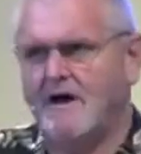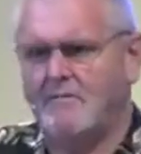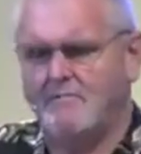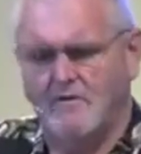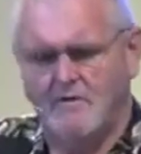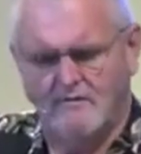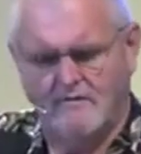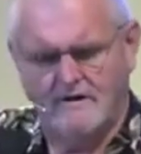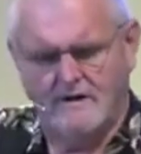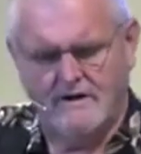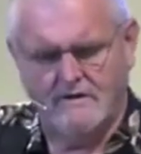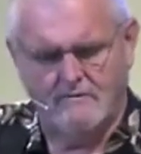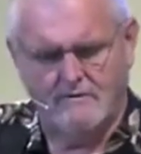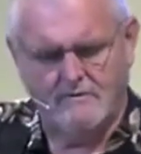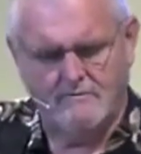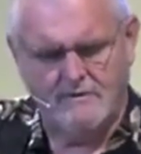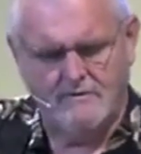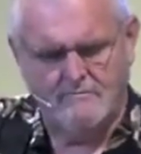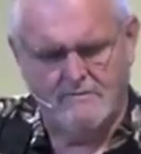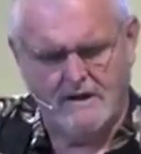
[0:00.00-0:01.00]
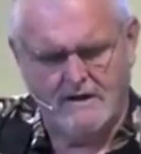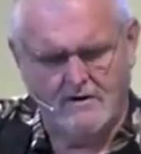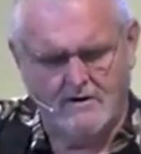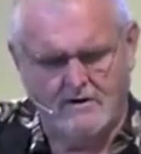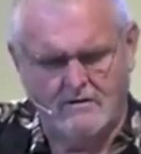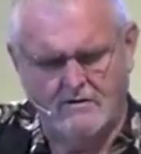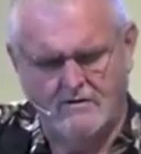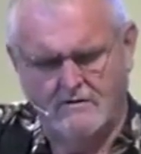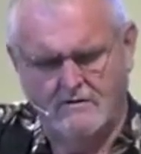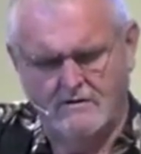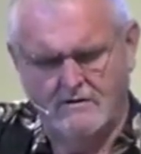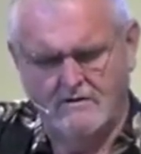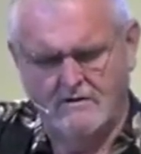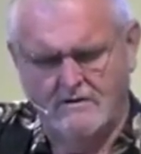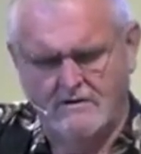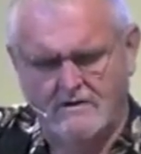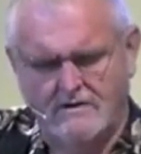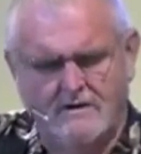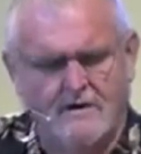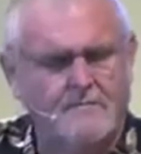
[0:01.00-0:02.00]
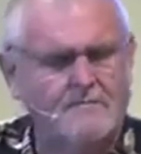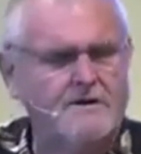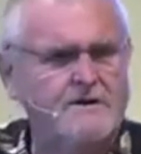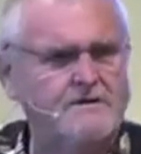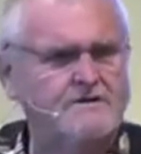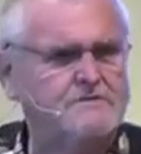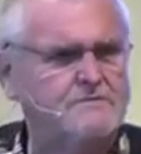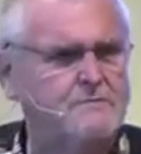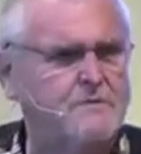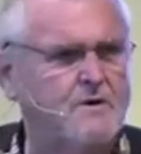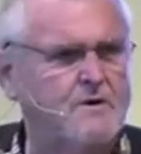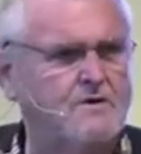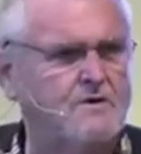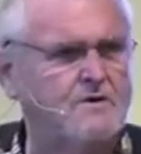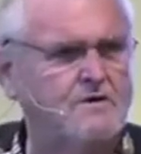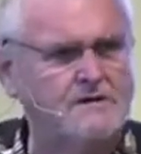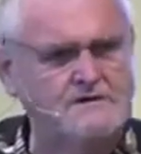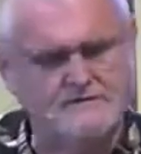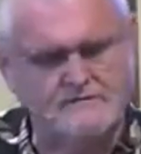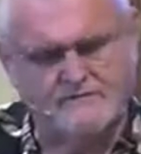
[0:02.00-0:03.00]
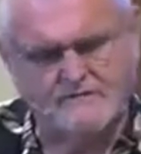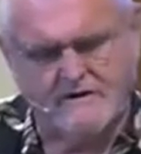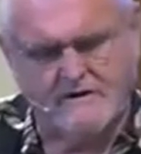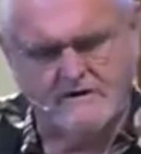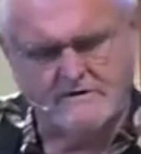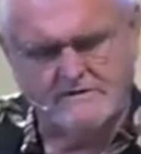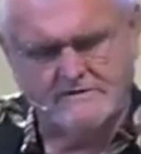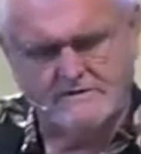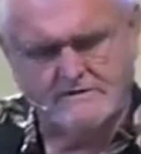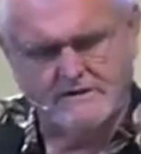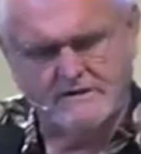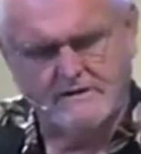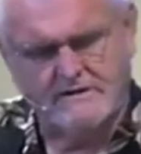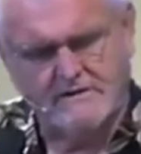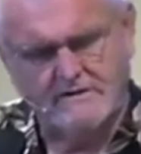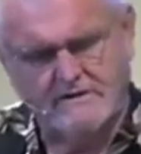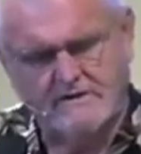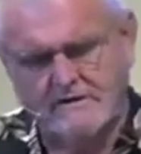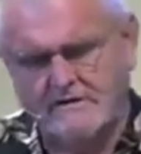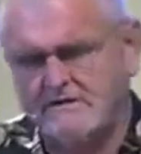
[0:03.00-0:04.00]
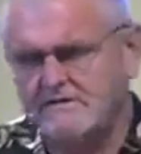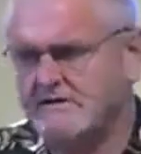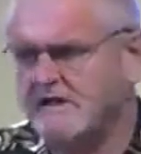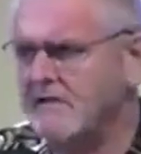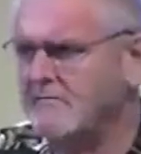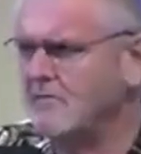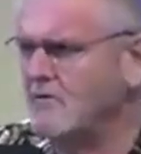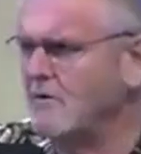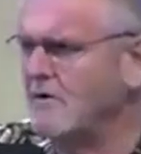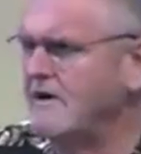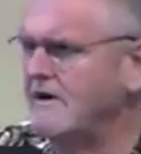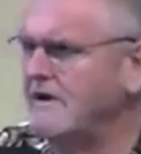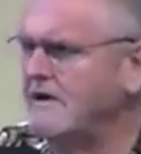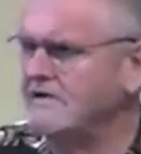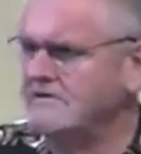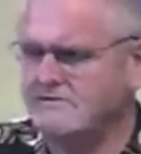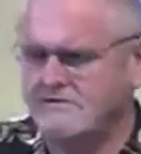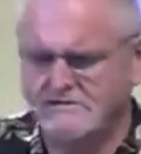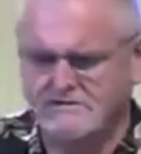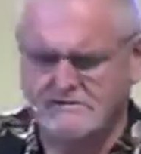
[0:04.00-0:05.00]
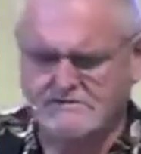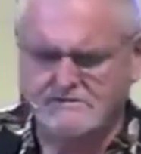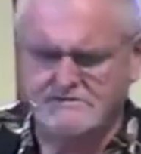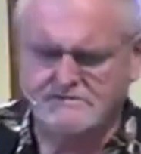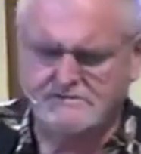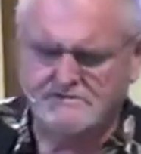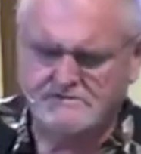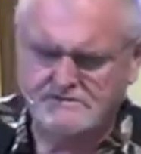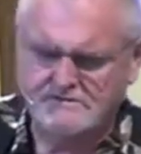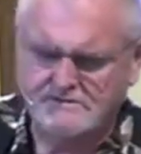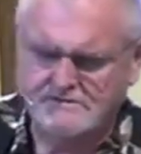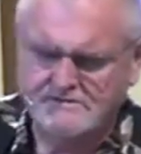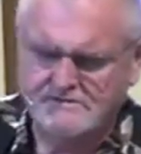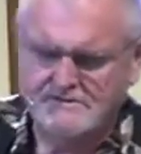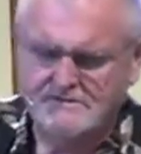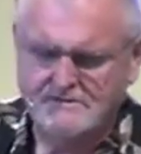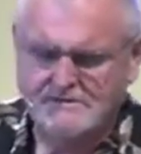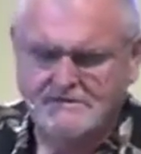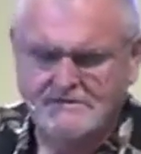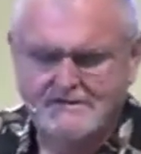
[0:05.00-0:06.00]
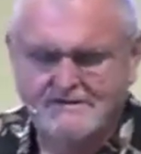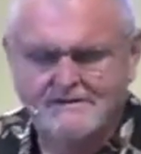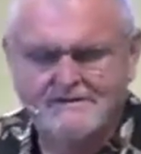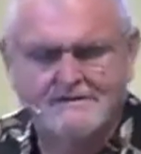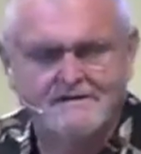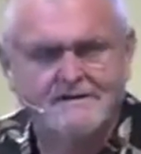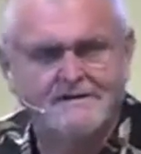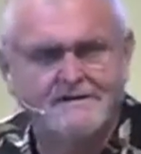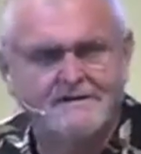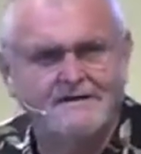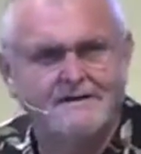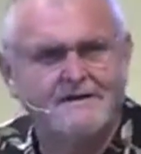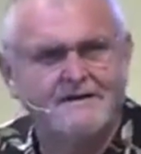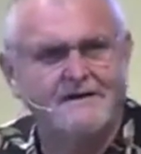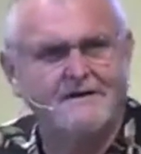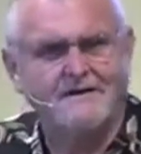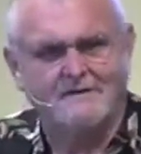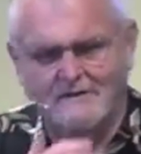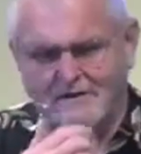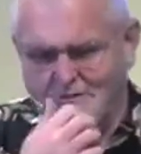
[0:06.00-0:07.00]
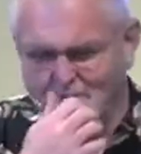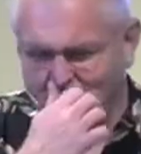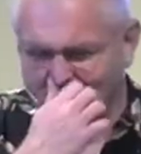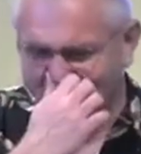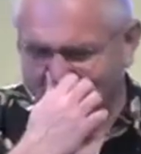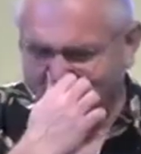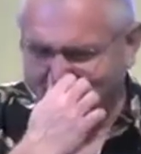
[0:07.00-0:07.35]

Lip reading: over here would be better. I mean, he's smarter. He's a Pharisee. He's got more connections. I don't know, but